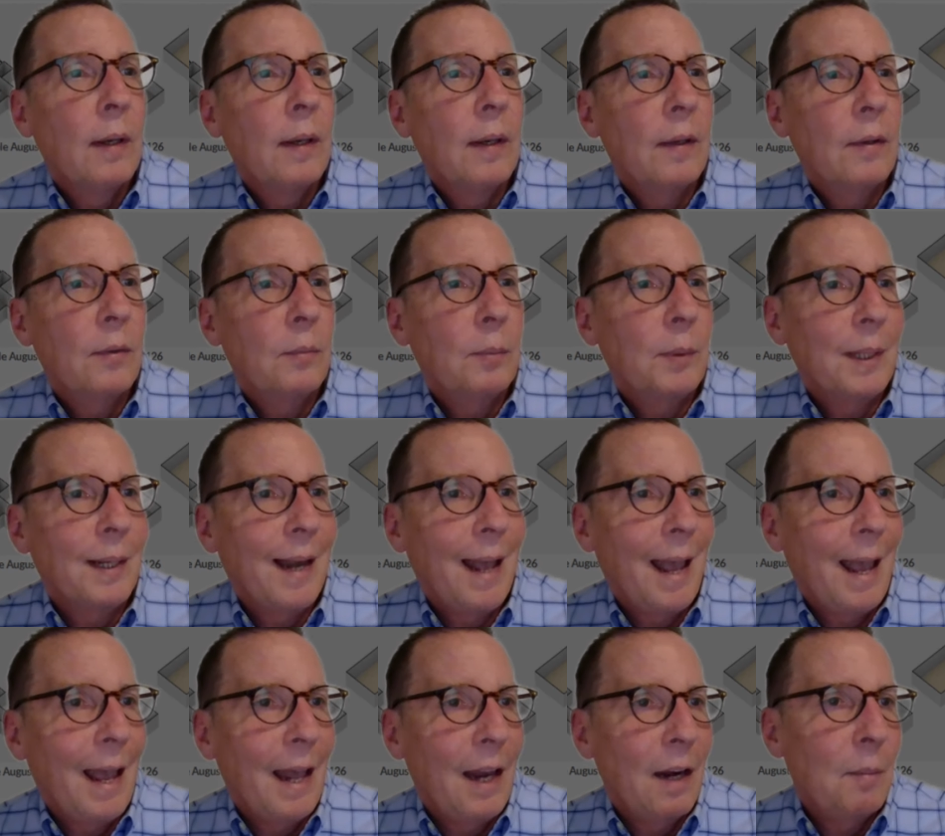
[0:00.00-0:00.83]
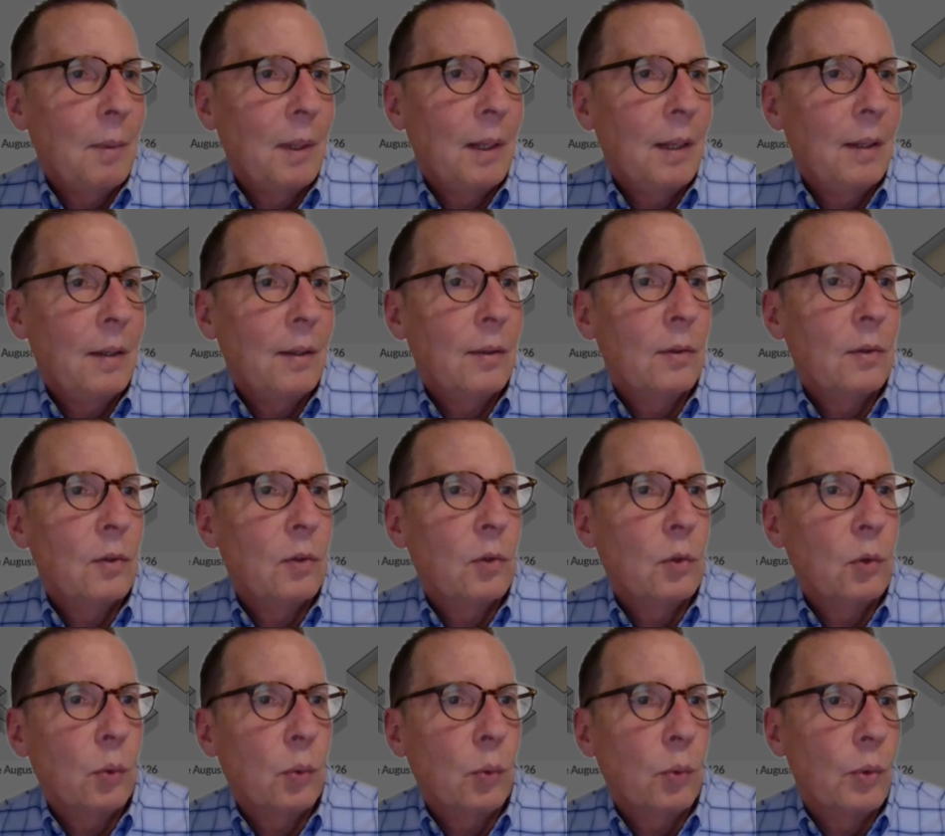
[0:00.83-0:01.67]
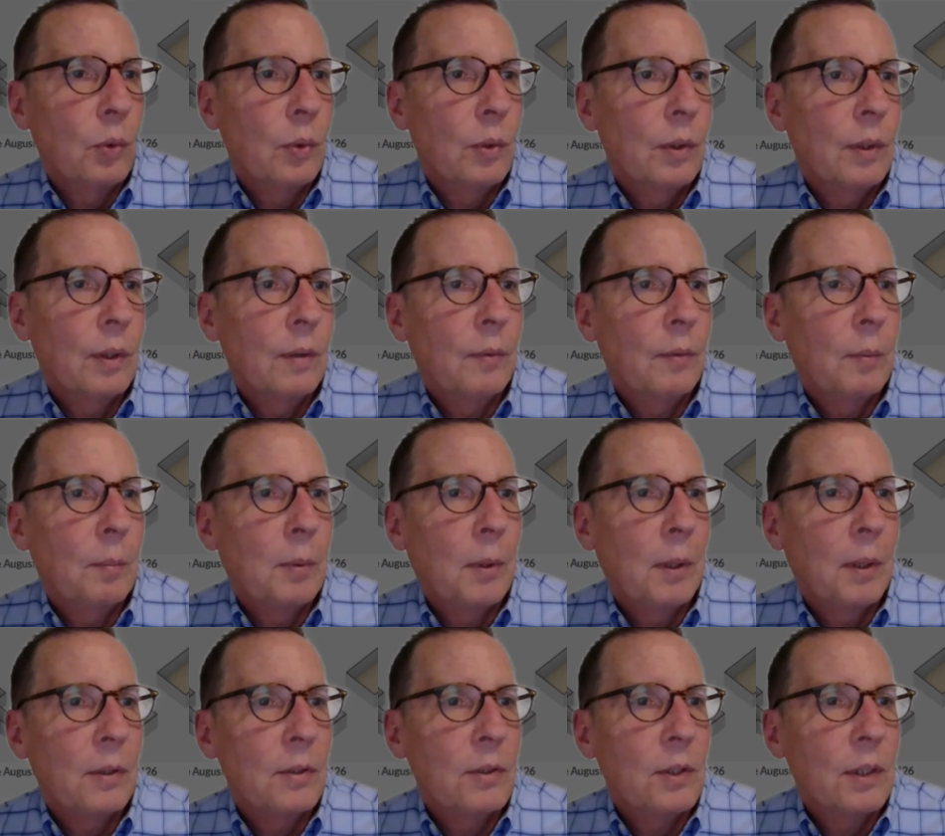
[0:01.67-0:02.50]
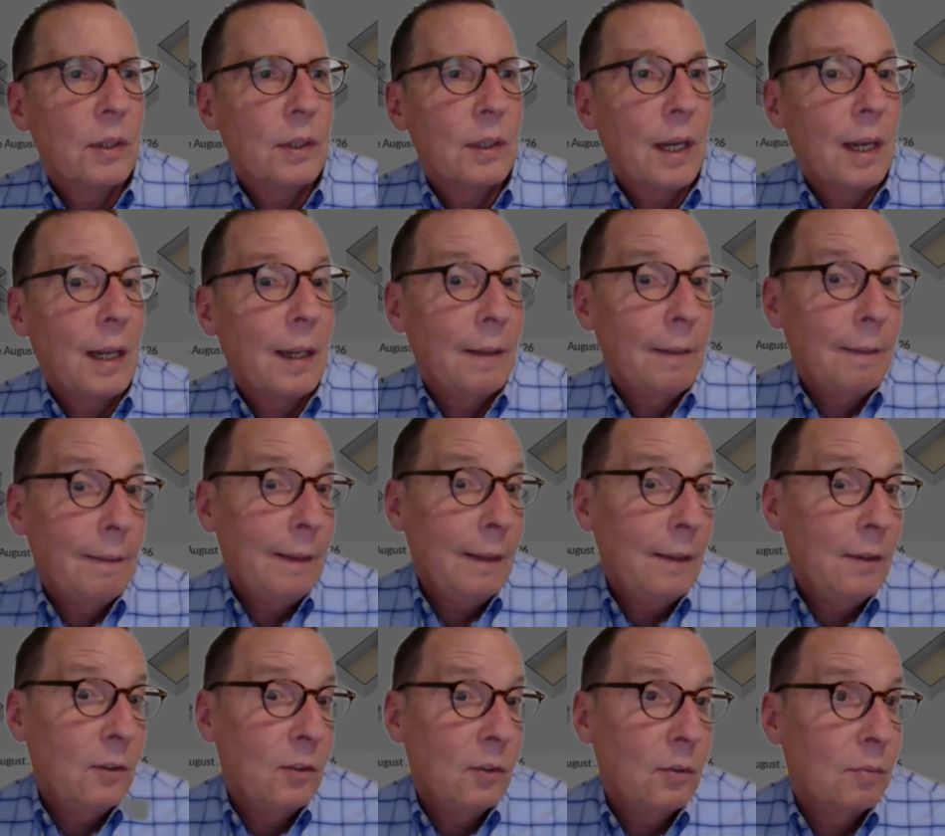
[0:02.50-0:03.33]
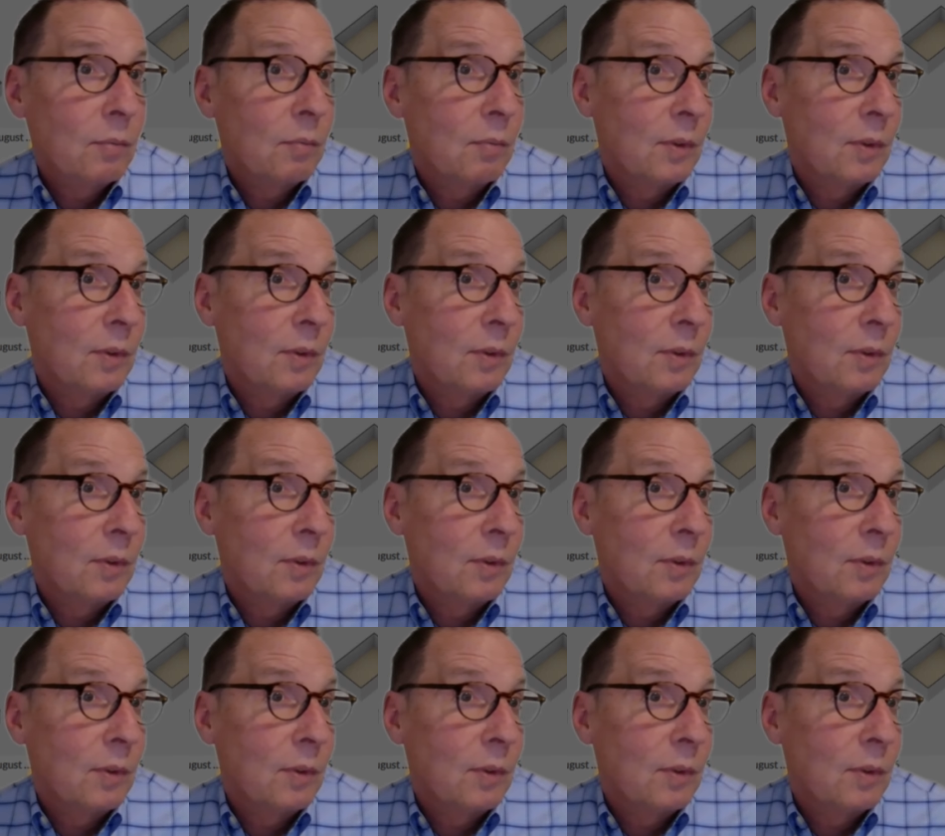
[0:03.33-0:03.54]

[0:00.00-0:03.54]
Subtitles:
It'd be an animated tour of the project, and these